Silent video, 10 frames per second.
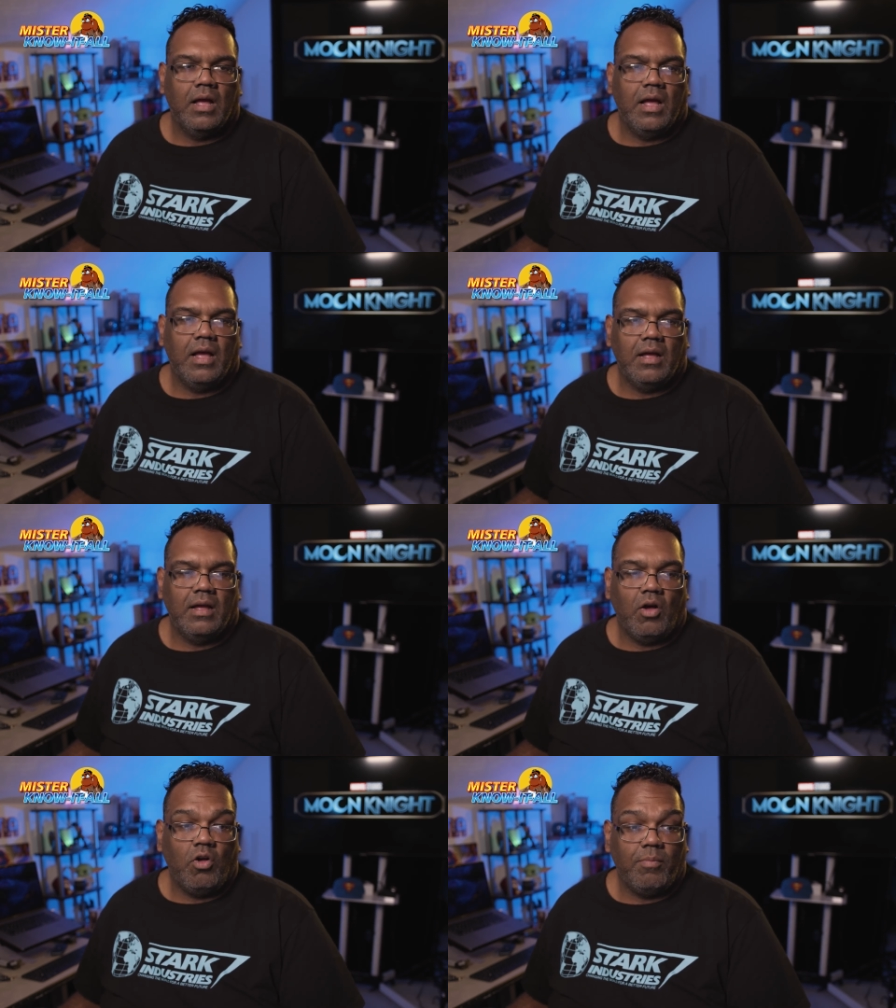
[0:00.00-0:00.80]

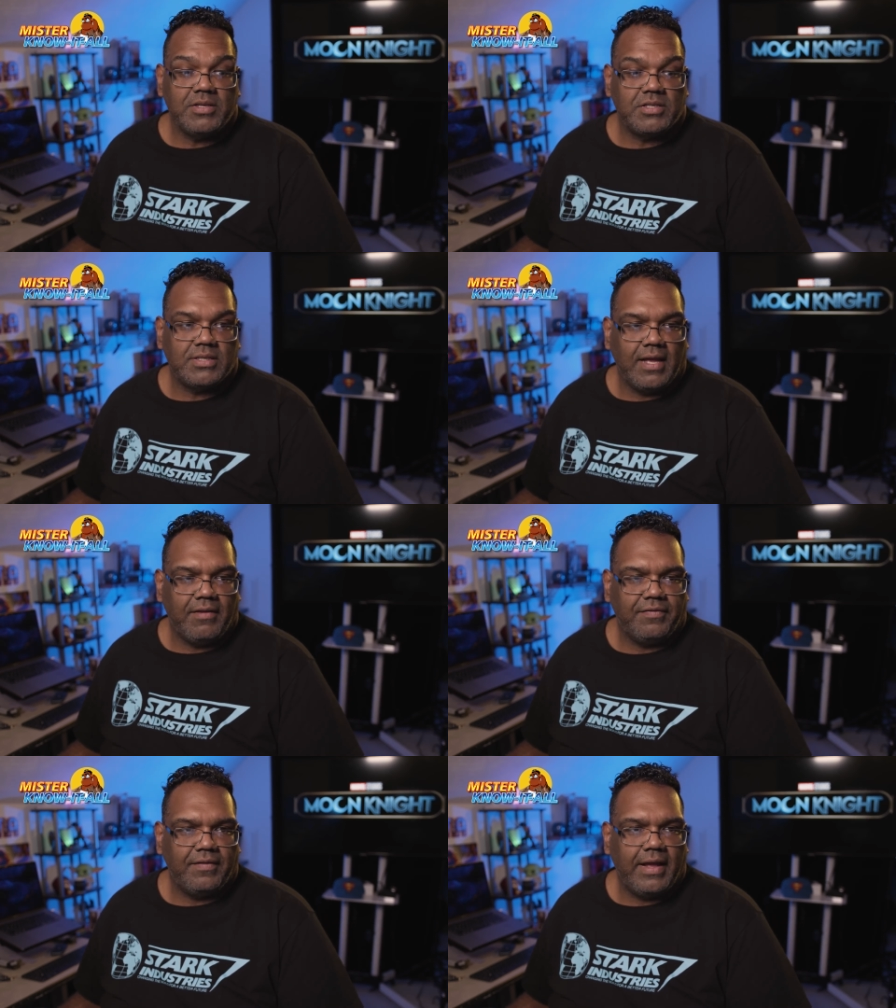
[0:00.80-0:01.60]
a whole bunch of
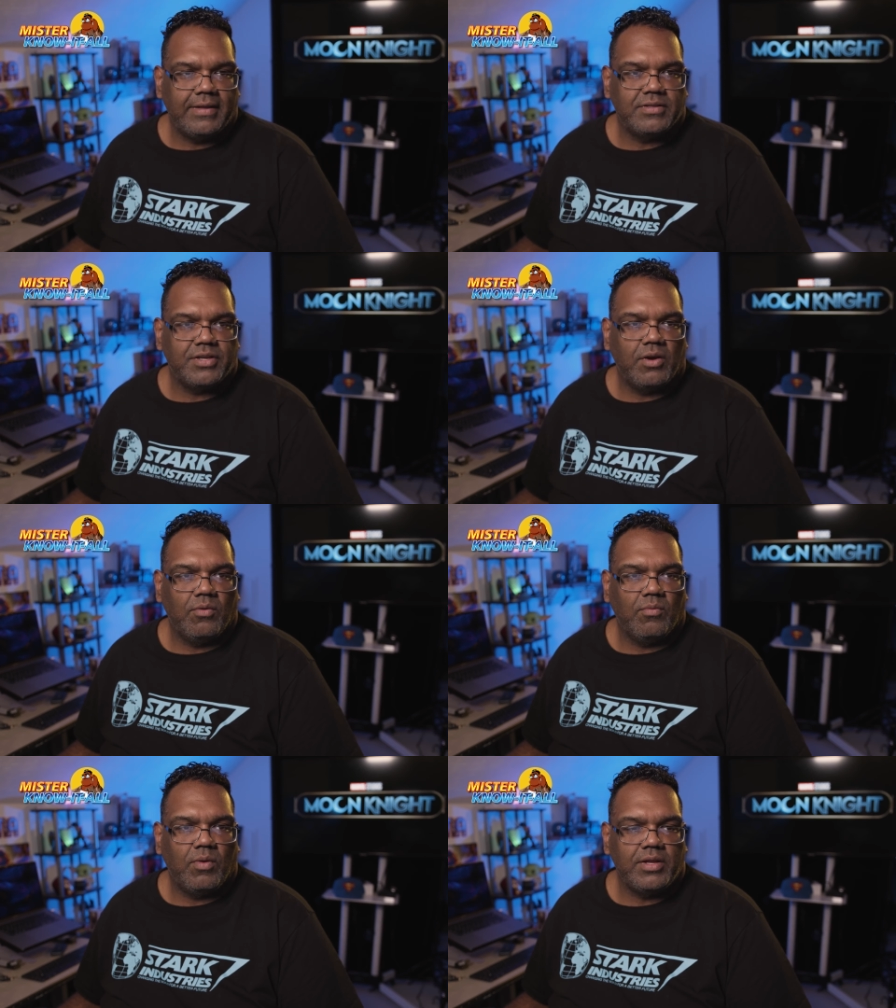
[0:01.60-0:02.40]
stuff. And so
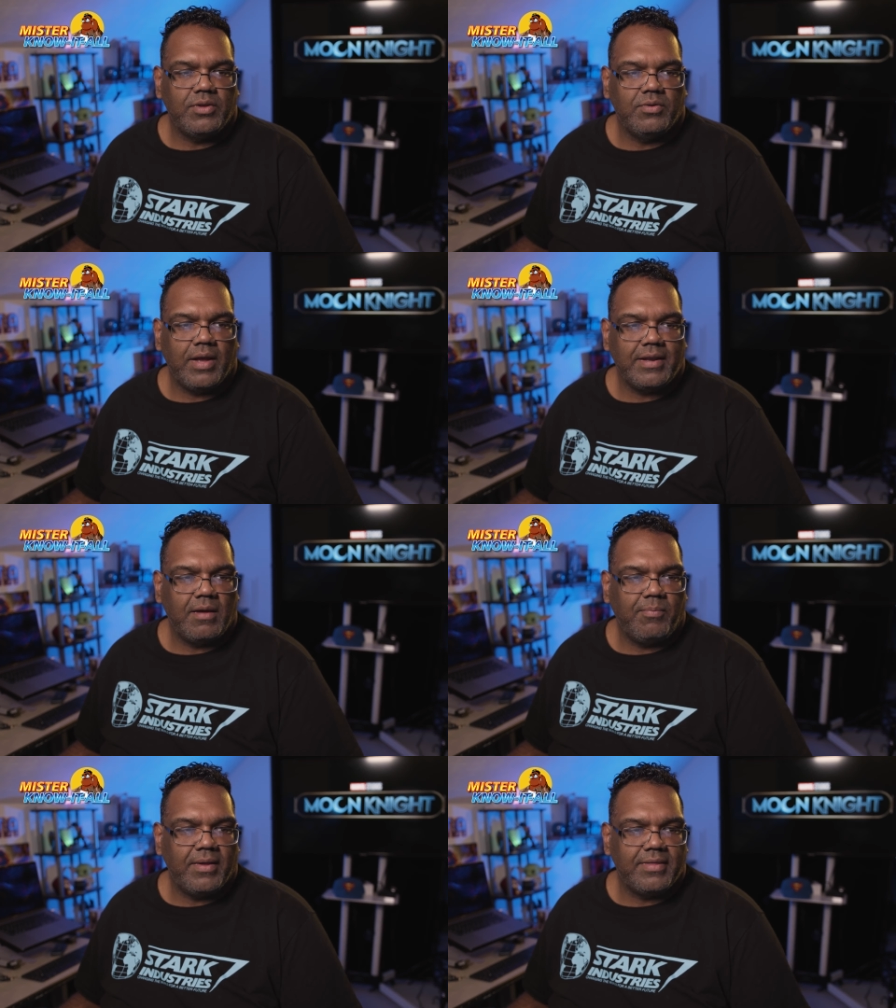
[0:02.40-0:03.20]
what you end
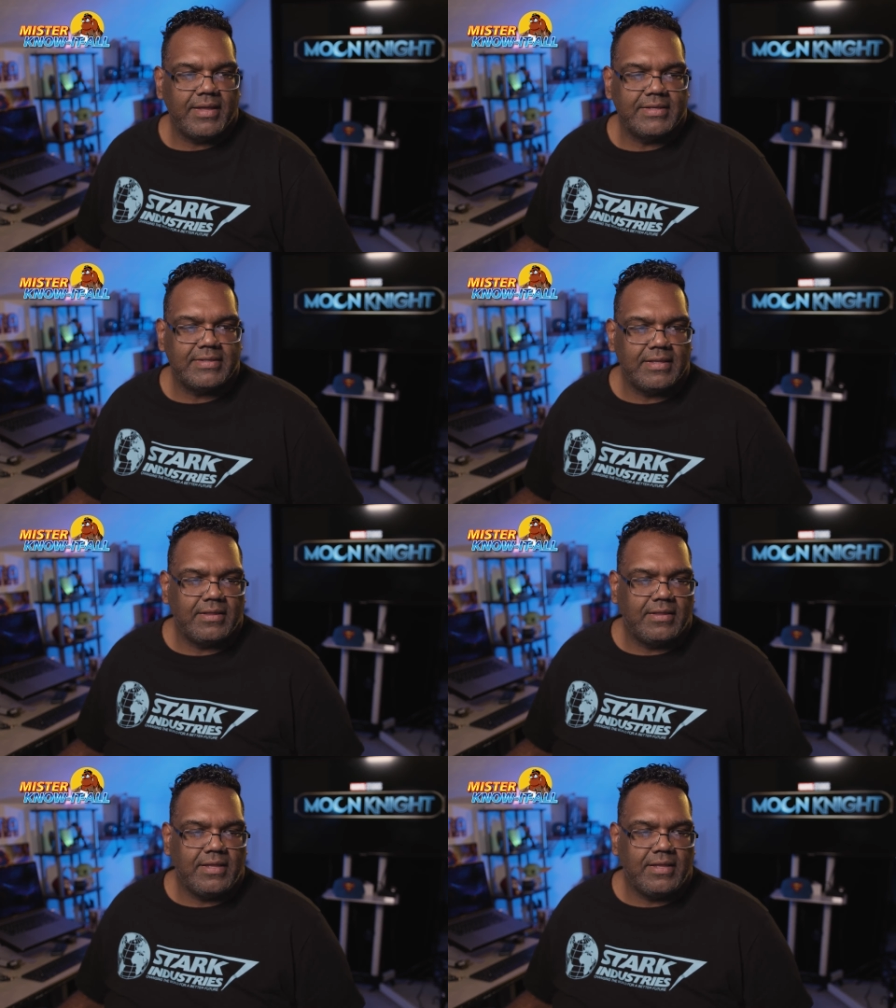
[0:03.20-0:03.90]
up with is that